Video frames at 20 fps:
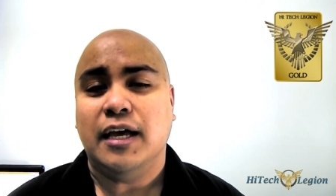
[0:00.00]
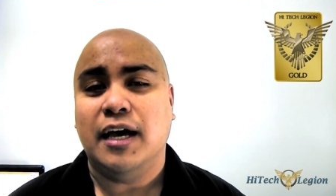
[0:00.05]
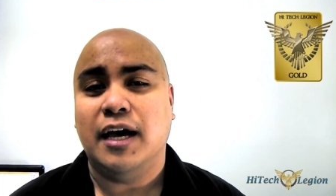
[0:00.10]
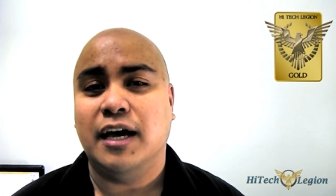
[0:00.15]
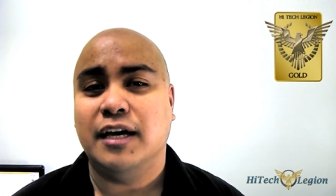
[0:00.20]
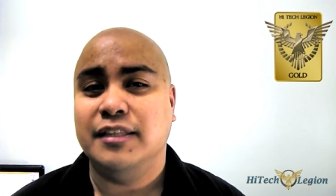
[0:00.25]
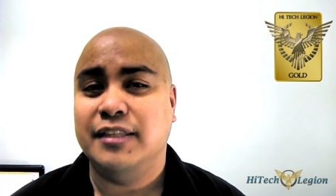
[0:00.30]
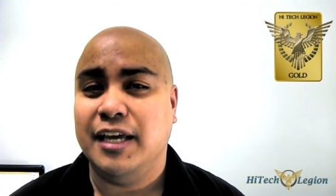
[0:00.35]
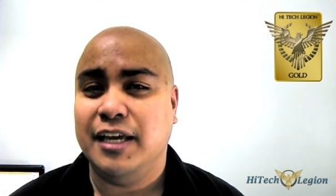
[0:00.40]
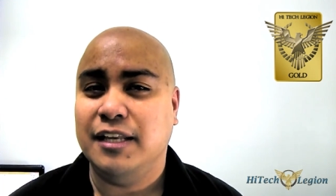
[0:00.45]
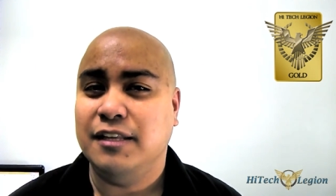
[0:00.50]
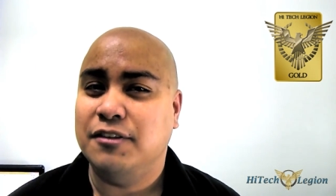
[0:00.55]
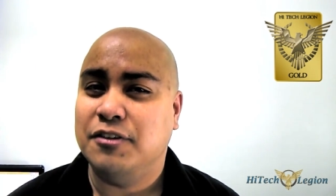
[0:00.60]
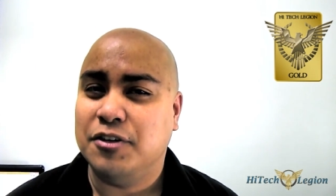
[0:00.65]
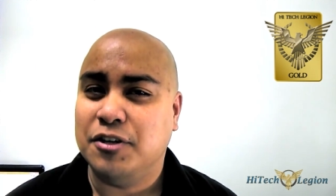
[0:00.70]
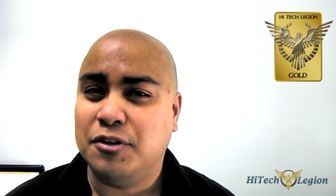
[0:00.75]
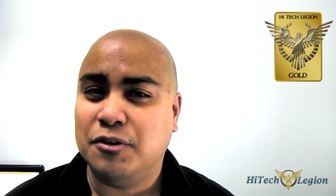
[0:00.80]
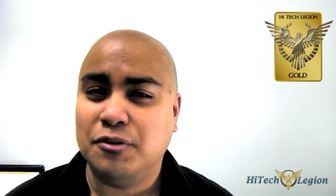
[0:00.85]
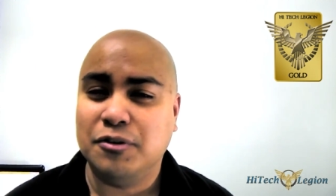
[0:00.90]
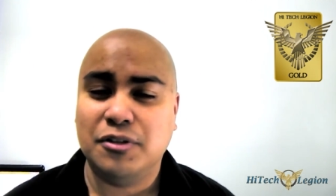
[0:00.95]
Uh, they
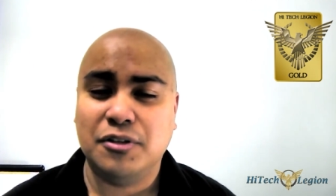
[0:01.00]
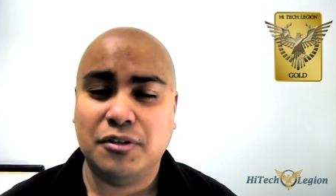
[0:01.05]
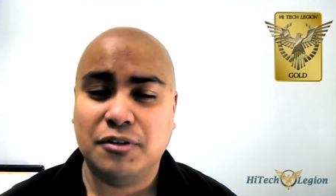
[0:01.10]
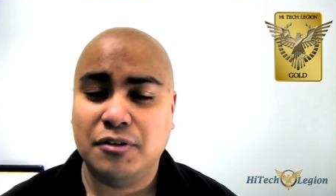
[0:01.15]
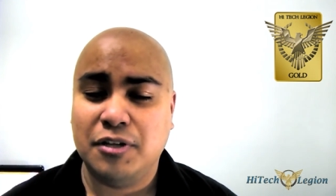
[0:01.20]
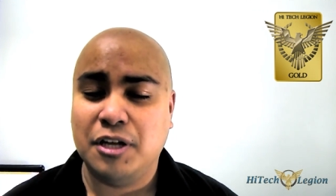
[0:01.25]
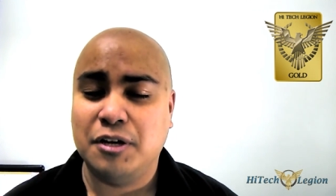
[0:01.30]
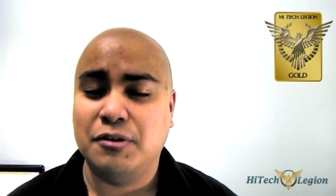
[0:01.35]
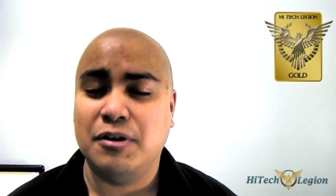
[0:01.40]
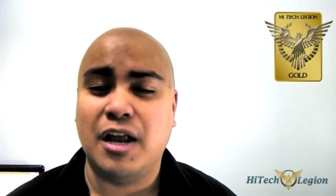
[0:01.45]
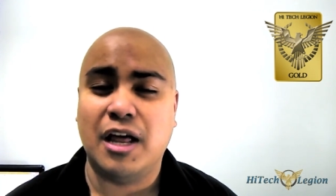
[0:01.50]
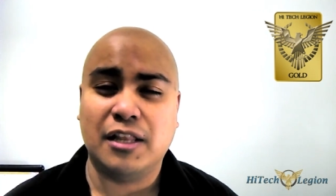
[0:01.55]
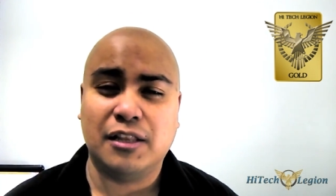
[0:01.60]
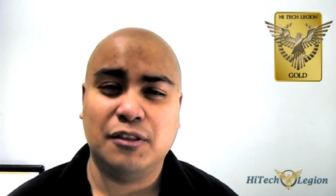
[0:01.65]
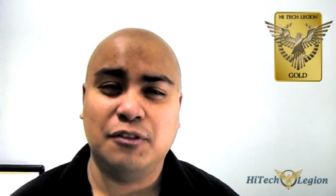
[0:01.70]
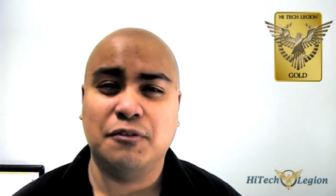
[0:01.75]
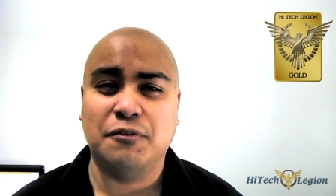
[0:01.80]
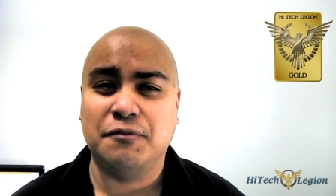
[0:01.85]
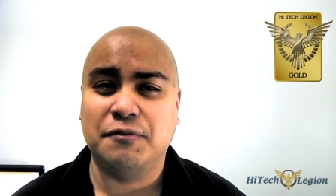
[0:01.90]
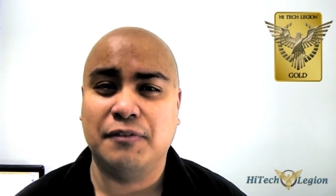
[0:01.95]
they don't they do
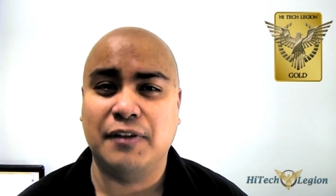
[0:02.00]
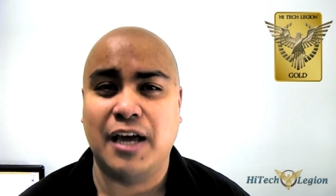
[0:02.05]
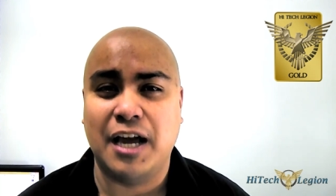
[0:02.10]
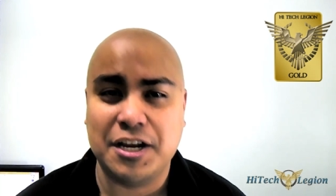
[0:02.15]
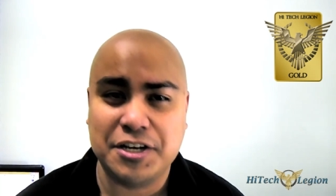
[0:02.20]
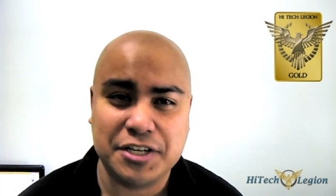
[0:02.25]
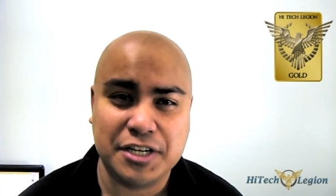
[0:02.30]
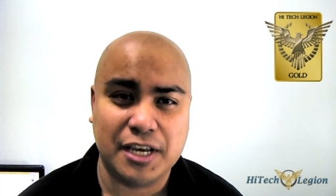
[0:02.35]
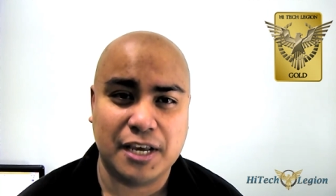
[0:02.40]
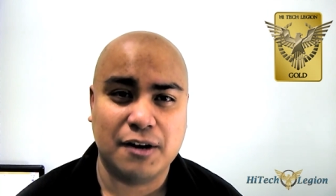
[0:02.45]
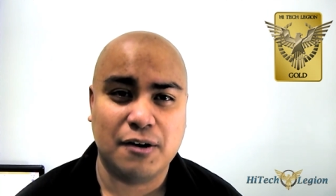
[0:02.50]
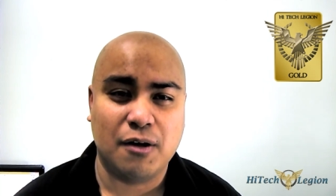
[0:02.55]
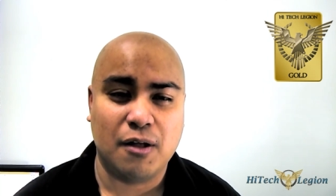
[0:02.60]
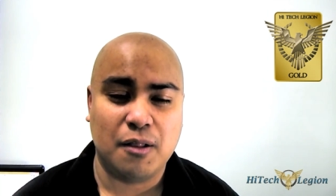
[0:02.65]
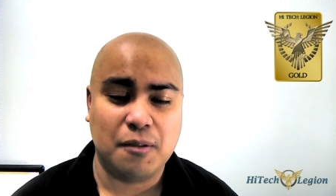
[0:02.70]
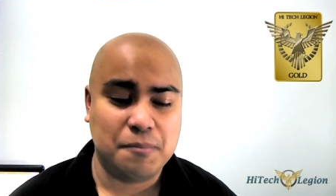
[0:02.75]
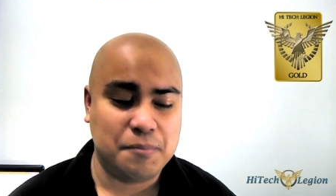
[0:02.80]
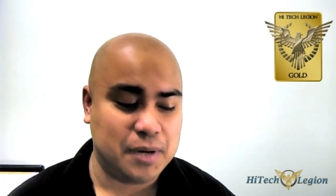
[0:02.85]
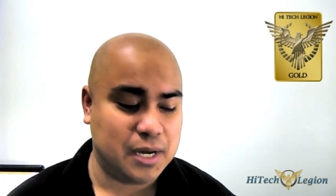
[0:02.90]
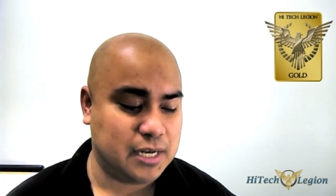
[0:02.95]
not look flashy at
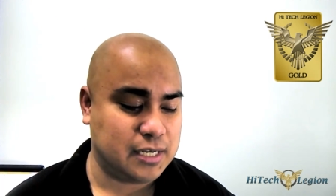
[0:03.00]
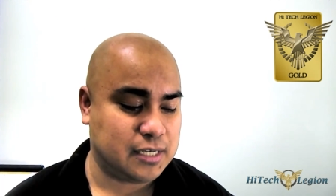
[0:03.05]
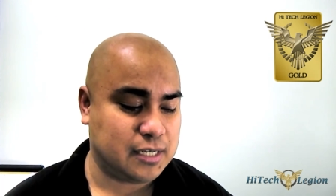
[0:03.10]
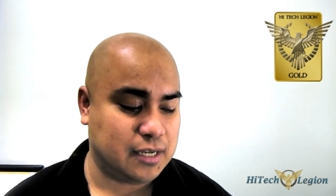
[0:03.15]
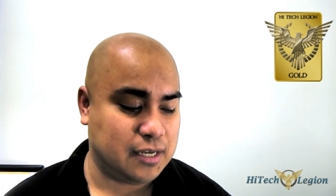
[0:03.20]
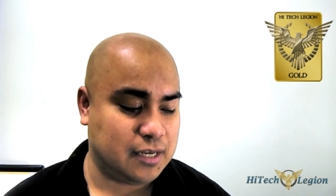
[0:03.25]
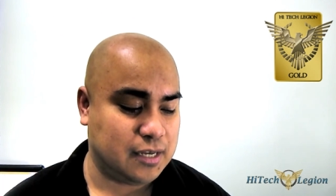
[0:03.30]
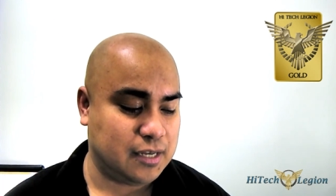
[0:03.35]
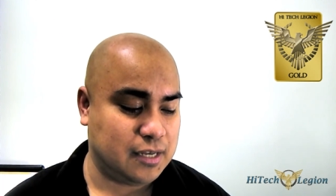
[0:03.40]
all, but